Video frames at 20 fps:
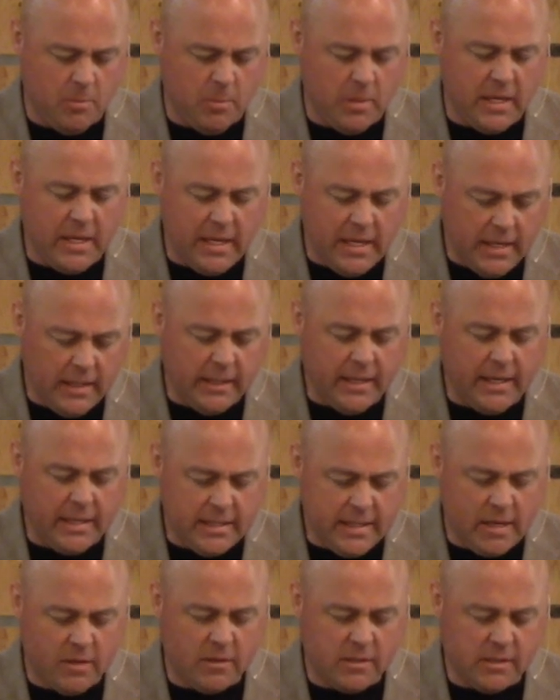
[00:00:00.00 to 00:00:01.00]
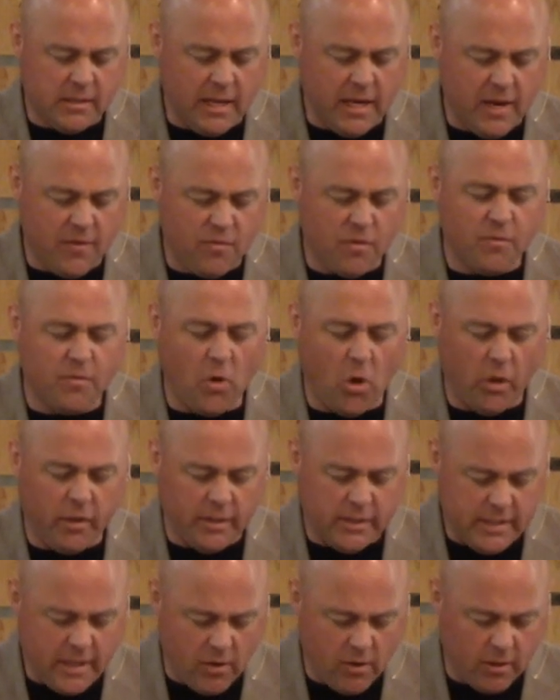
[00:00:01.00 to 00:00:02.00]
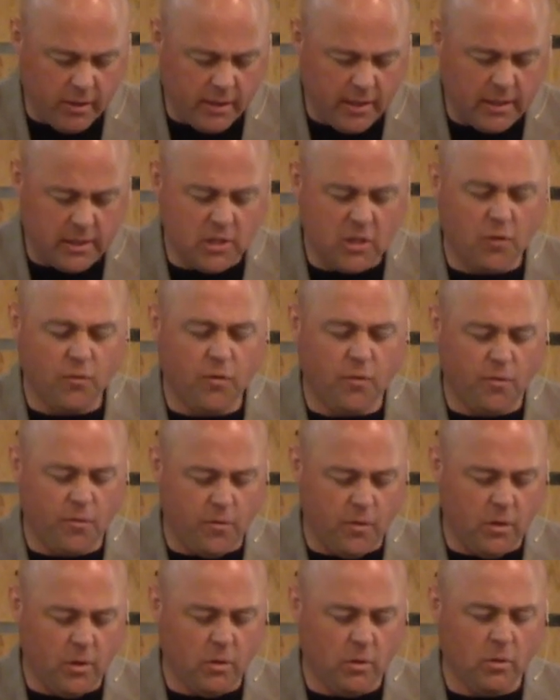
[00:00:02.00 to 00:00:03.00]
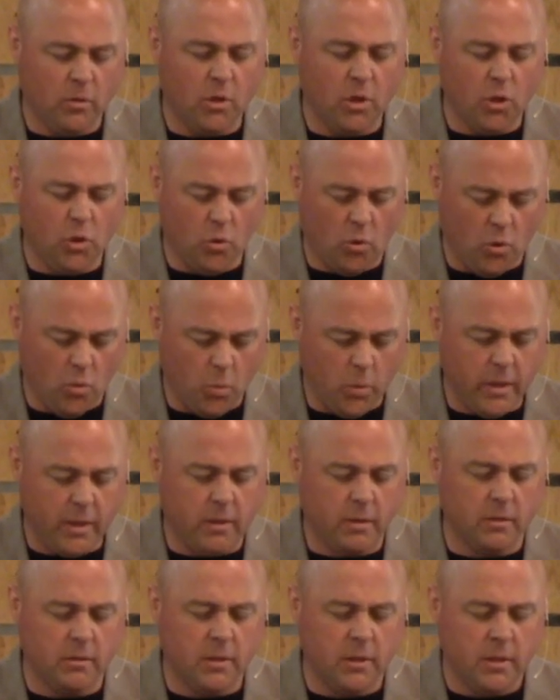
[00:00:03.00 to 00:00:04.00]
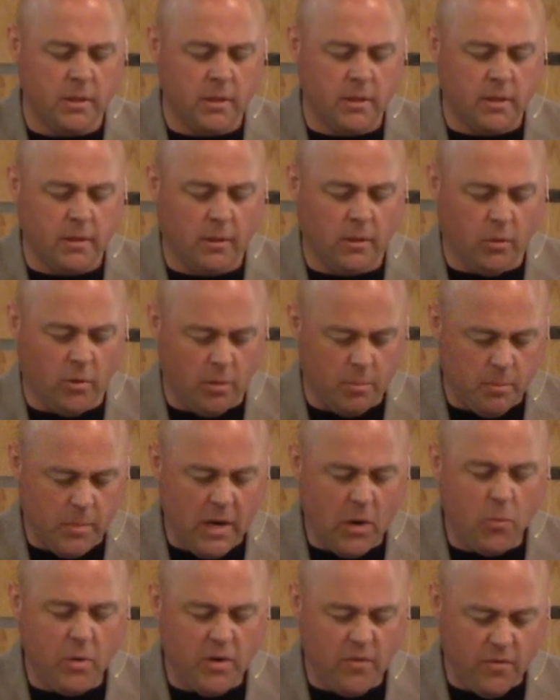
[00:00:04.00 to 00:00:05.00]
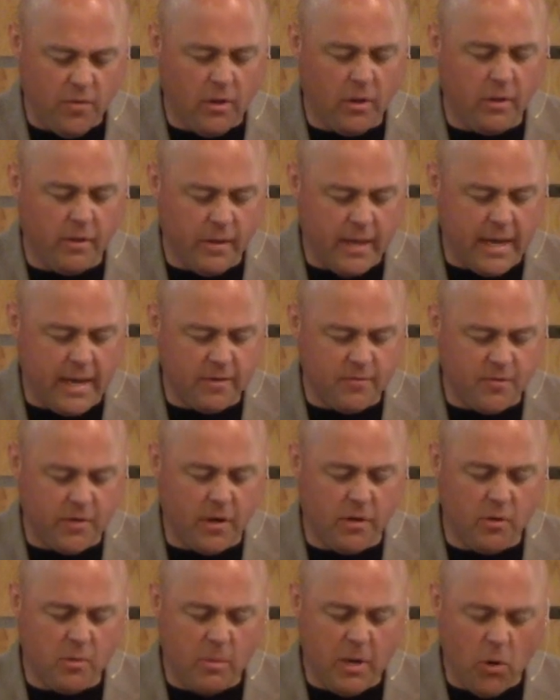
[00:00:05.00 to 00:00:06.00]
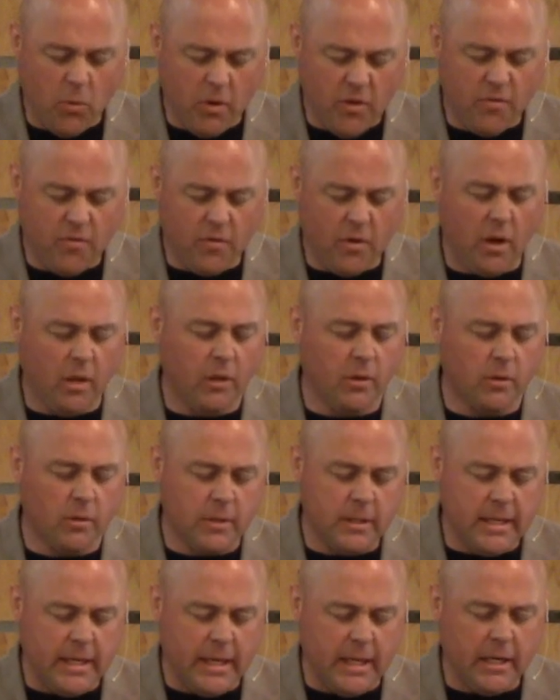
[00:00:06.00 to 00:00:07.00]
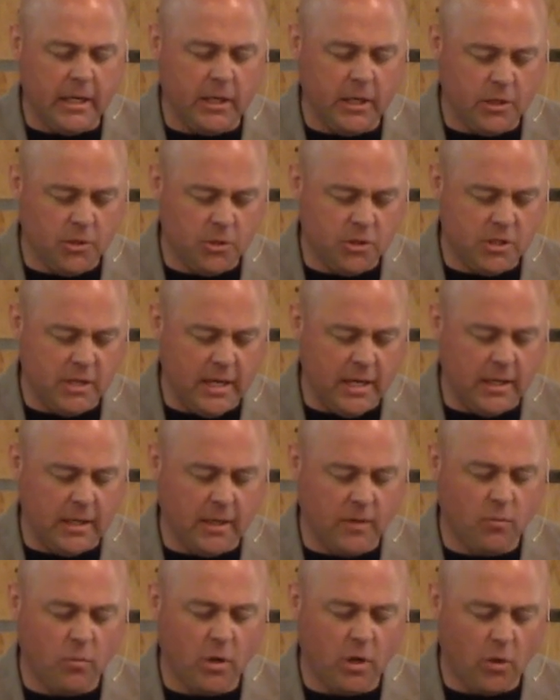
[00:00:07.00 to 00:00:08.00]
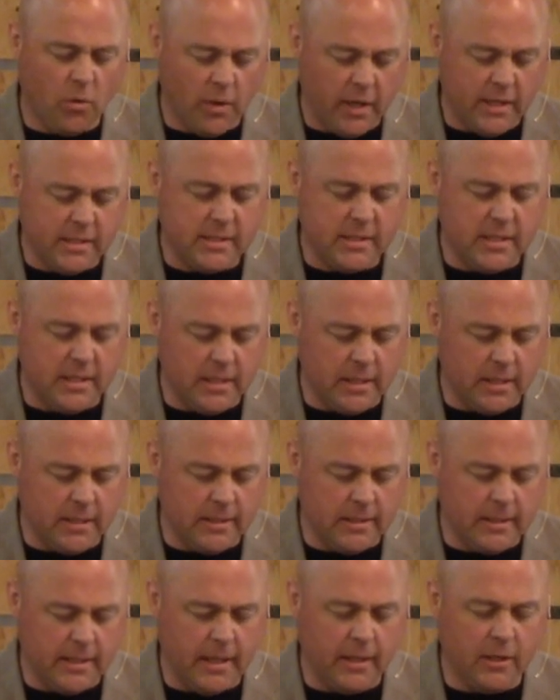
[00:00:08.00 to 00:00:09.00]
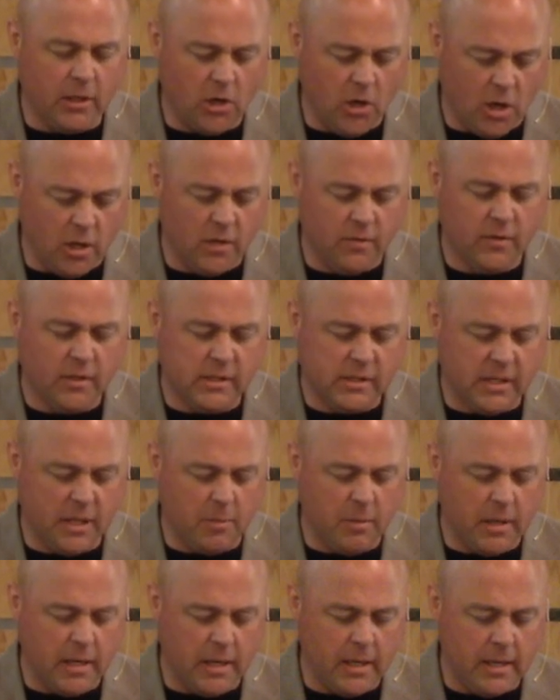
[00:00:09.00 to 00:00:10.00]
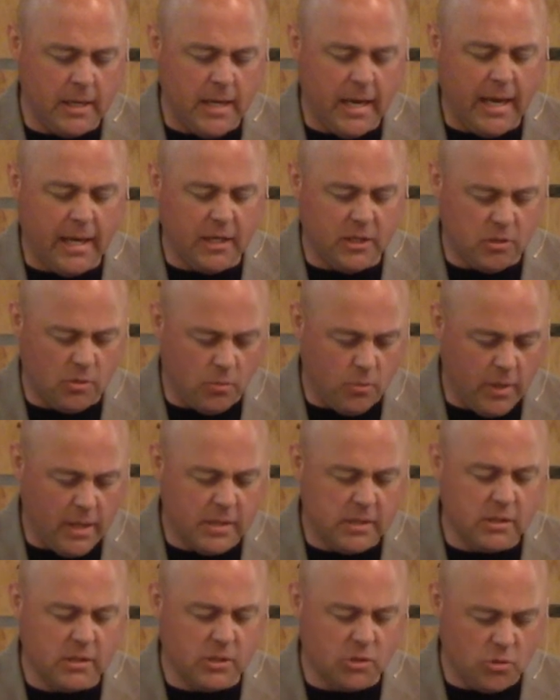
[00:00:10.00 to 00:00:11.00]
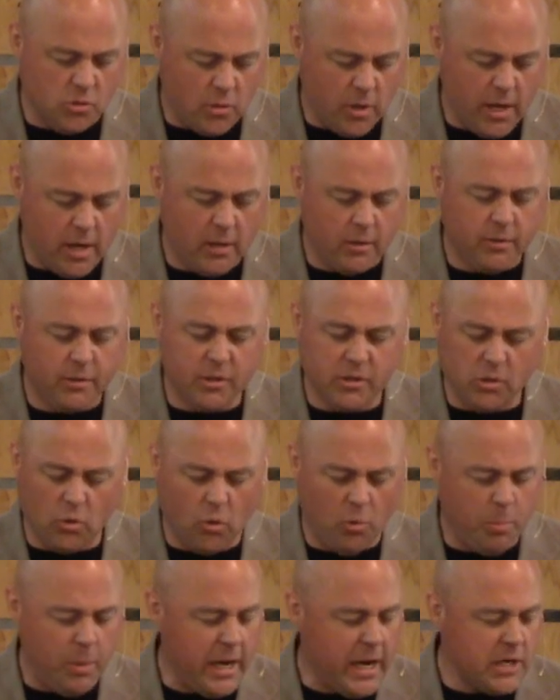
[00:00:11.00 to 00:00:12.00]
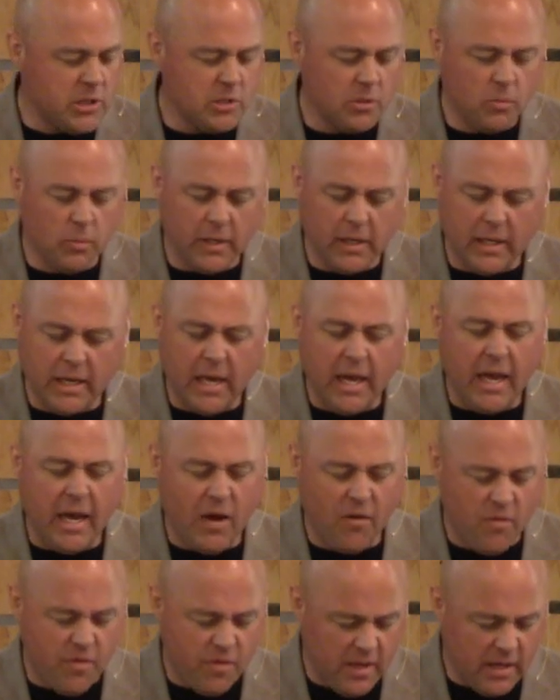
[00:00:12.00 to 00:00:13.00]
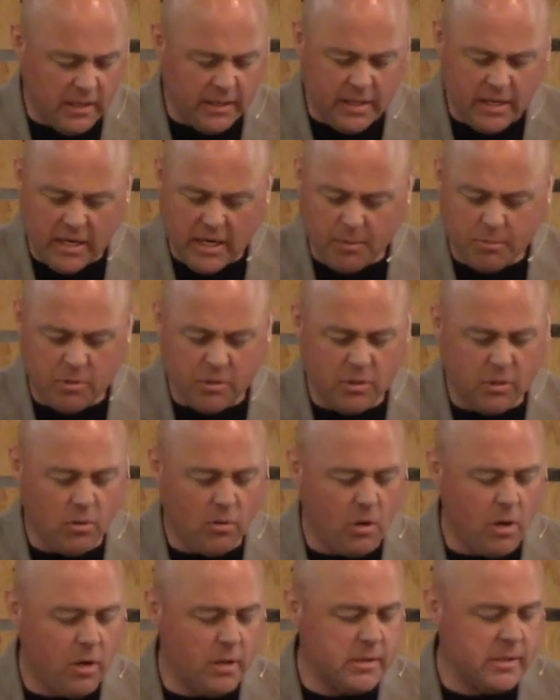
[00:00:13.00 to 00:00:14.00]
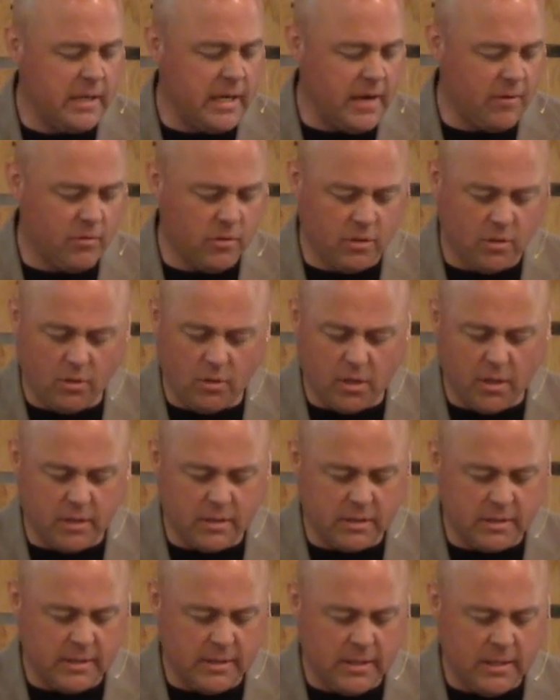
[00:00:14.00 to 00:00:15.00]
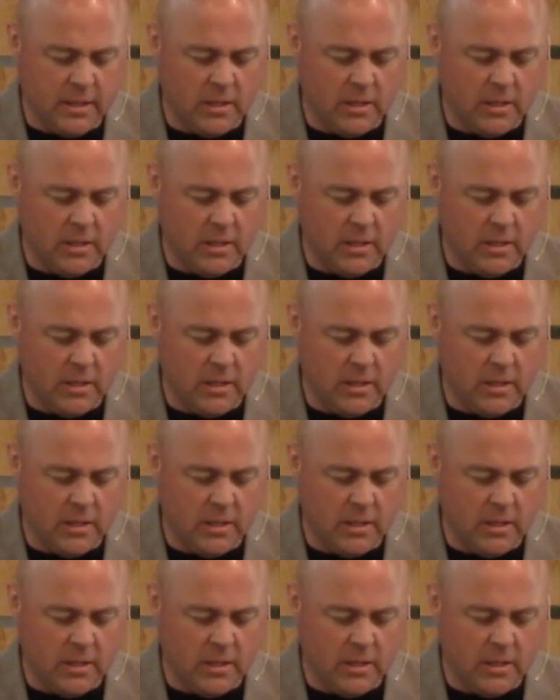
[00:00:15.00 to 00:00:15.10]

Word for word: But he laid down his life voluntarily to fulfill your will. Lord, may we follow that. Father, may we follow in an understanding of what Christ did in the Garden of Gethsemane at his arrest, his trial, this whole Passion Week, everything leading up to the cross and after the cross